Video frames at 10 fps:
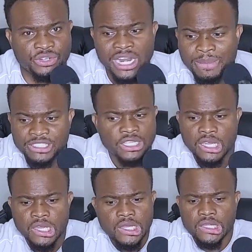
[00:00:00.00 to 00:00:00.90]
That means
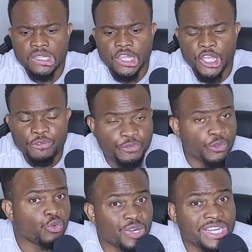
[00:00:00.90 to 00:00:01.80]
if
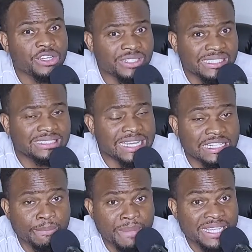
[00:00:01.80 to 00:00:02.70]
you really understand
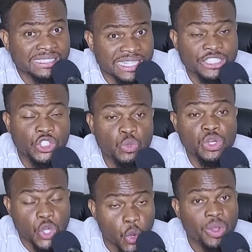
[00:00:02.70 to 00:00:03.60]
the message, you will
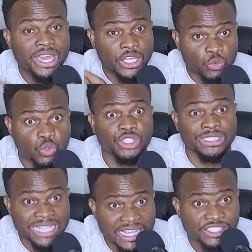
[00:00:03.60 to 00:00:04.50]
know it was
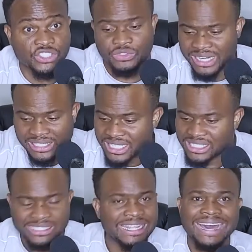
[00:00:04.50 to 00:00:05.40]
necessary. That this
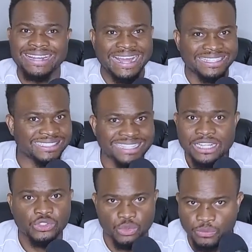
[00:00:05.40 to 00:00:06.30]
is not an
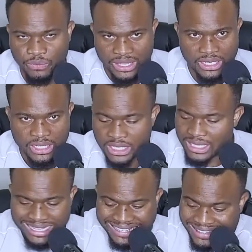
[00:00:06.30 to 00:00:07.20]
accidental thing,
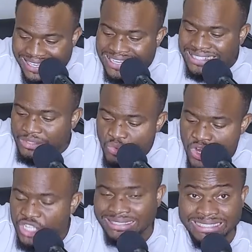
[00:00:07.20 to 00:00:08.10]
that this
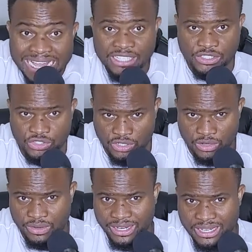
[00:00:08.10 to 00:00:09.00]
was necessary.